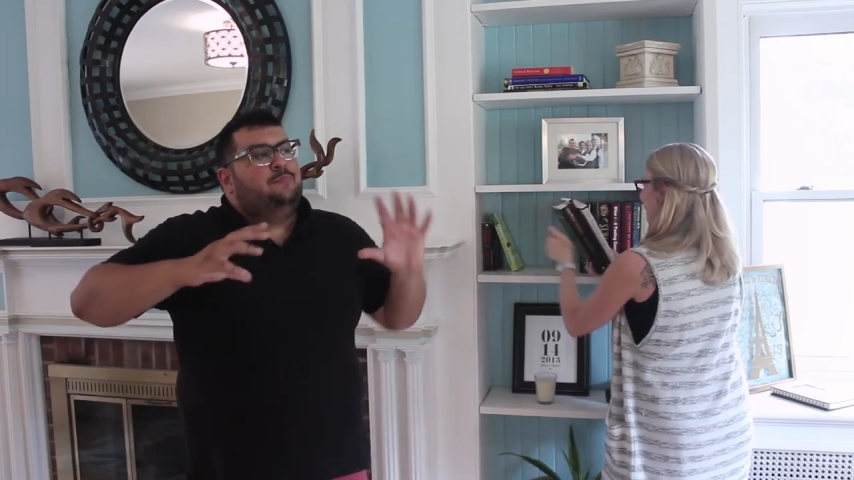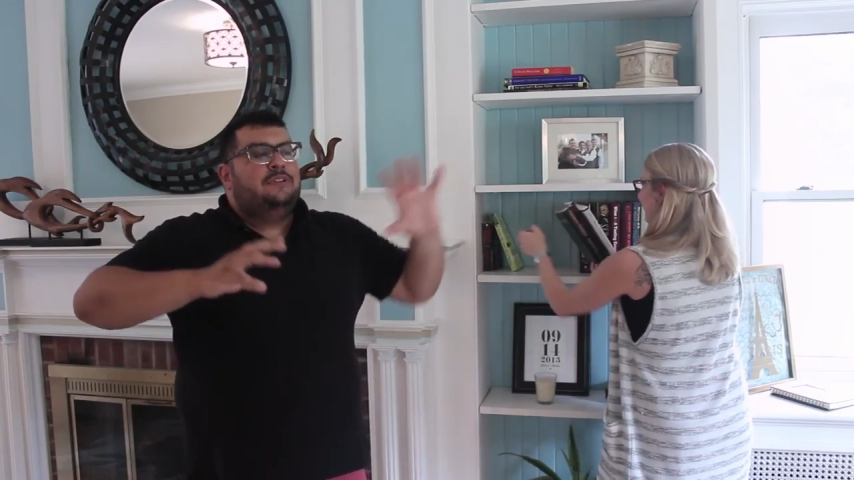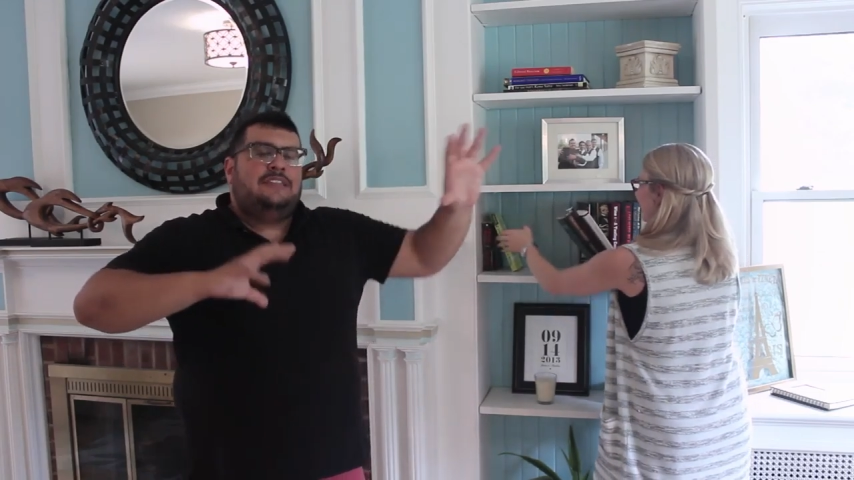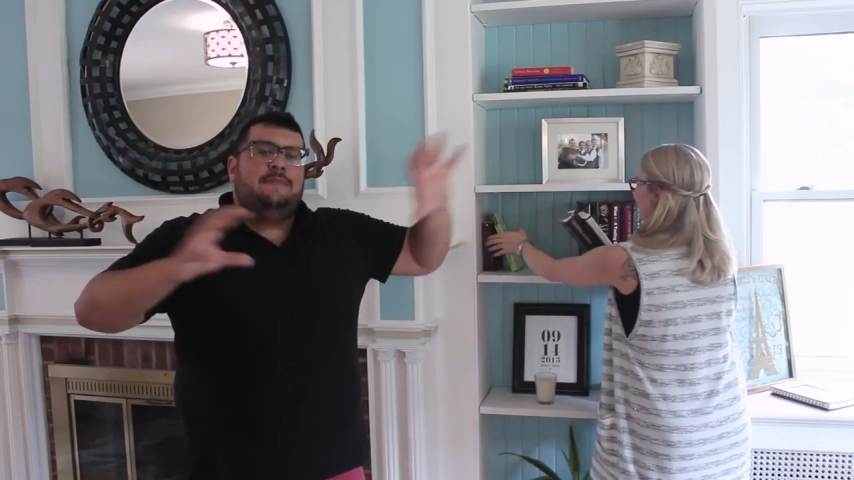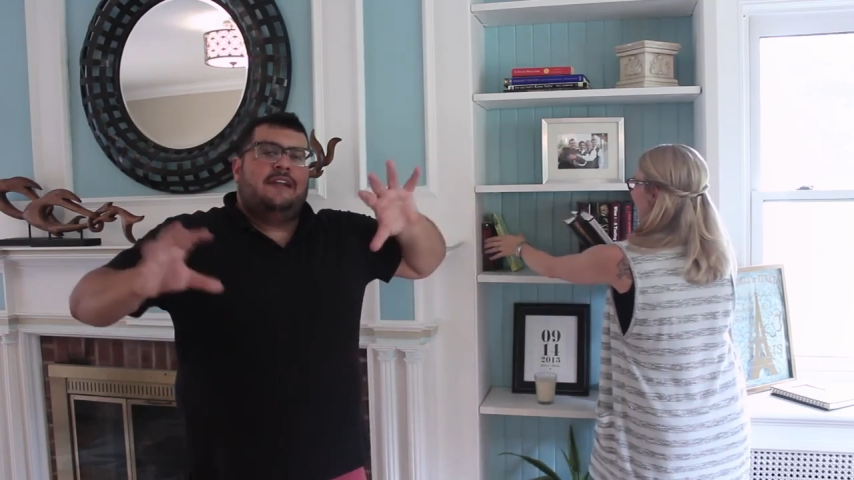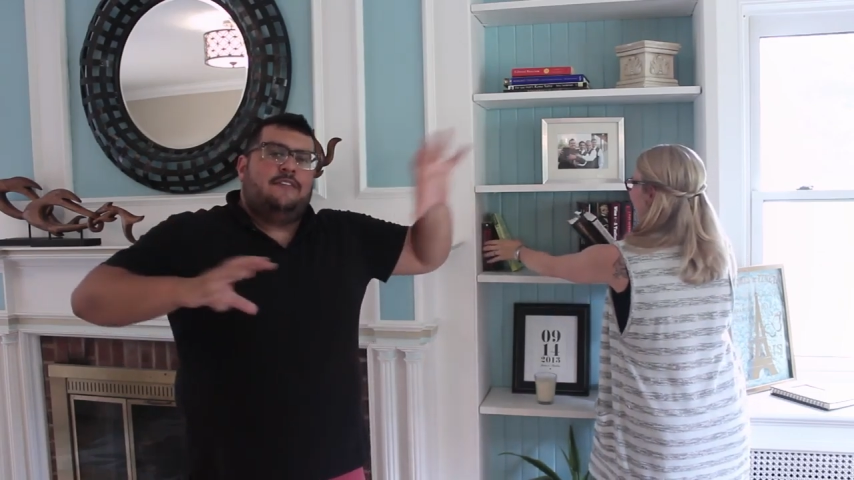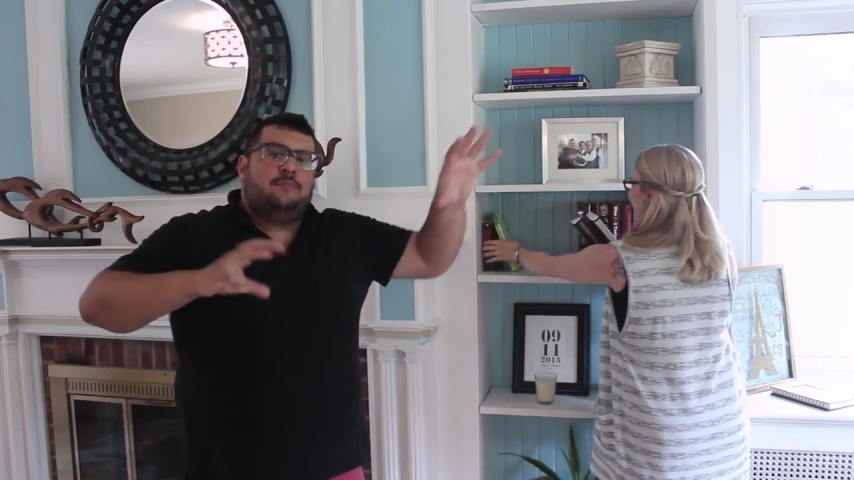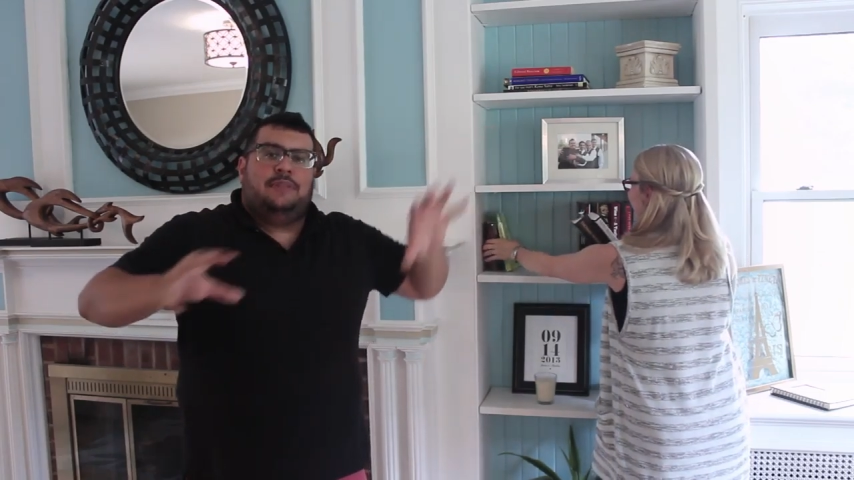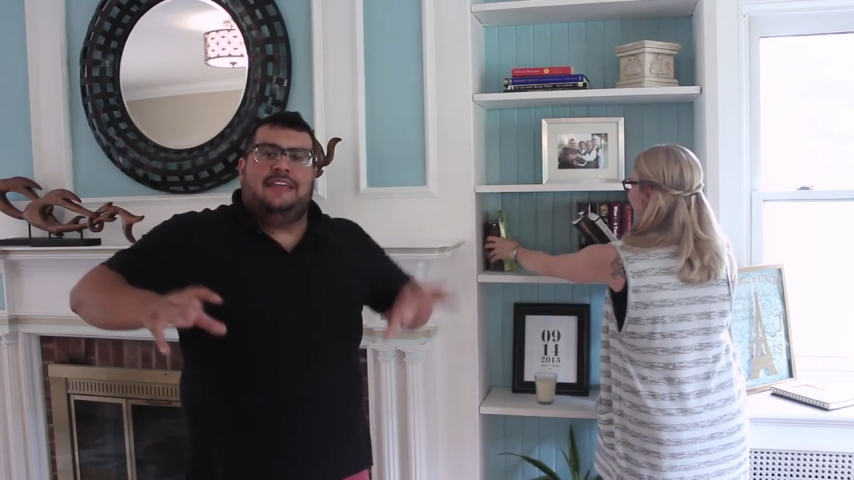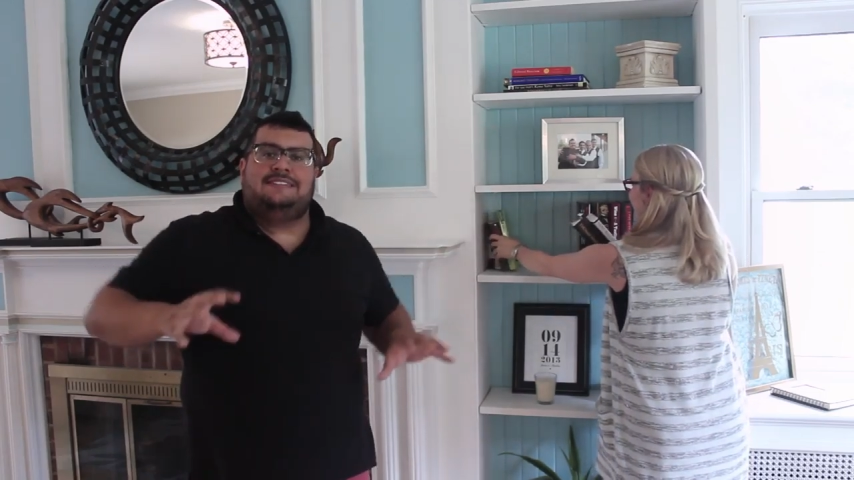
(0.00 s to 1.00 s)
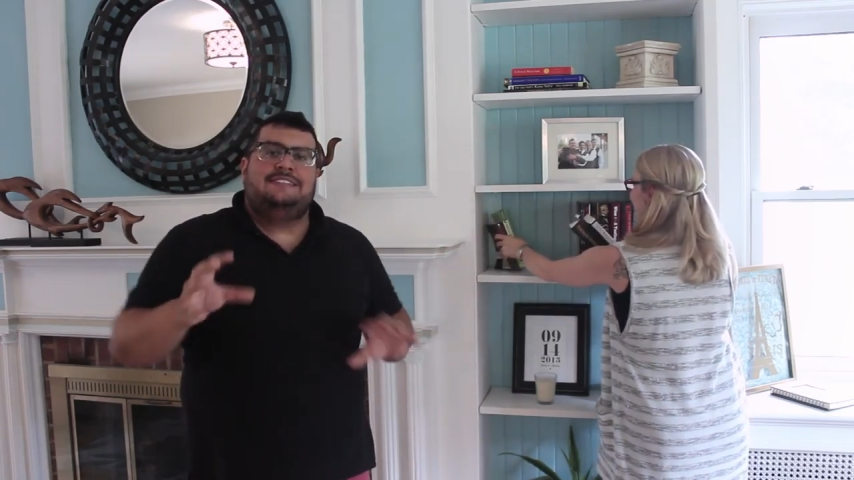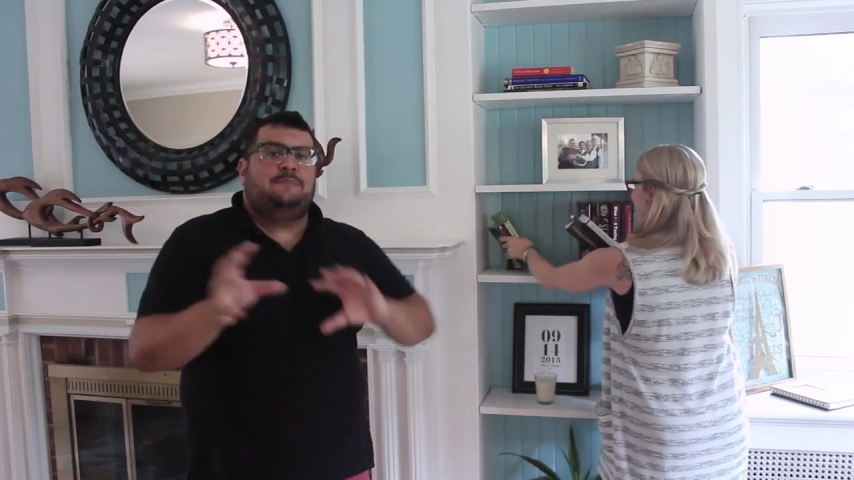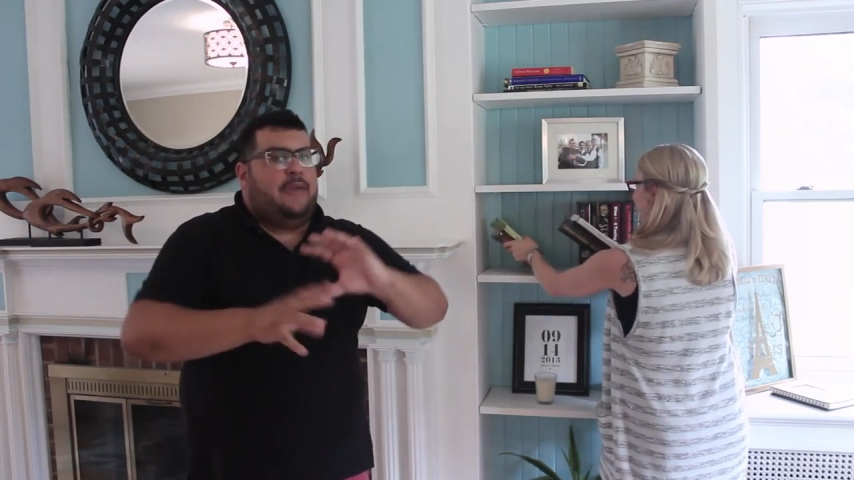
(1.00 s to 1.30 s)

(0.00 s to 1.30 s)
put them in other places,